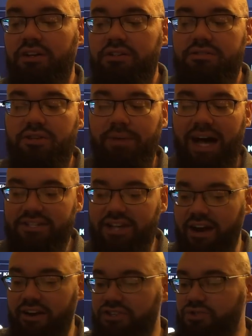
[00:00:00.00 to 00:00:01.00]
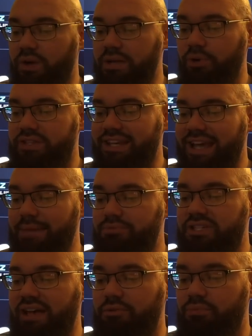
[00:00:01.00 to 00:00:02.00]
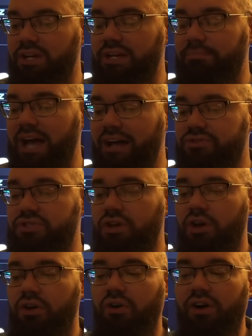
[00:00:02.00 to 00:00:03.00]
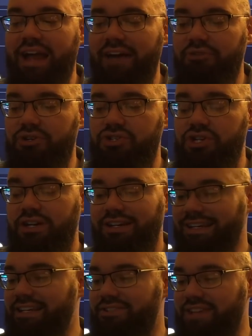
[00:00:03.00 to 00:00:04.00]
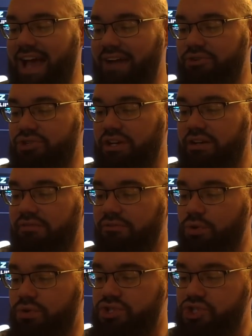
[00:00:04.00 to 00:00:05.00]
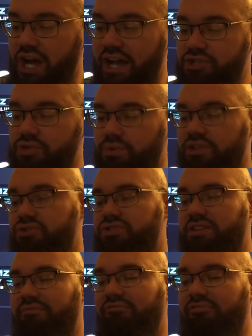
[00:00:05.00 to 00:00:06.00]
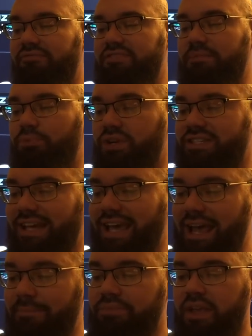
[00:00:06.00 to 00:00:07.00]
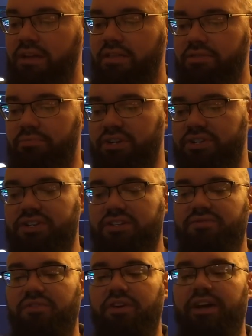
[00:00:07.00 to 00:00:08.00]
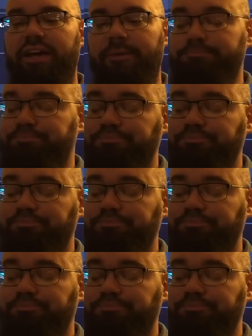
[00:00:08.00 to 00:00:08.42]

Tobias Harris, 20 points a game, 7 rebounds on average. He is averaging, and of course, Josh Richardson, 15 points a game, 3 assists for him.